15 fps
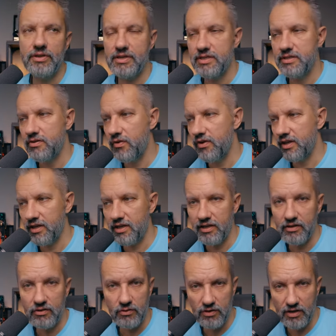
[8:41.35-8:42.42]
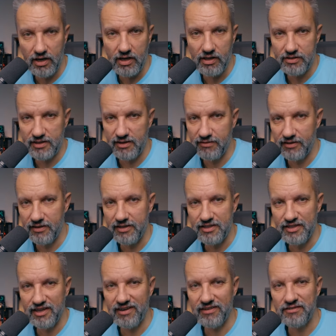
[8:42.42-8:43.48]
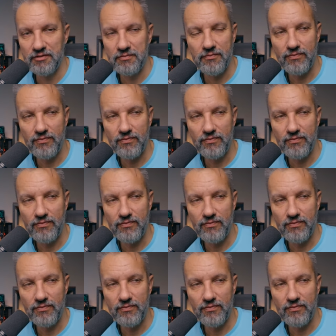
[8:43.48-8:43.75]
He's drinking, doing all that funny stuff.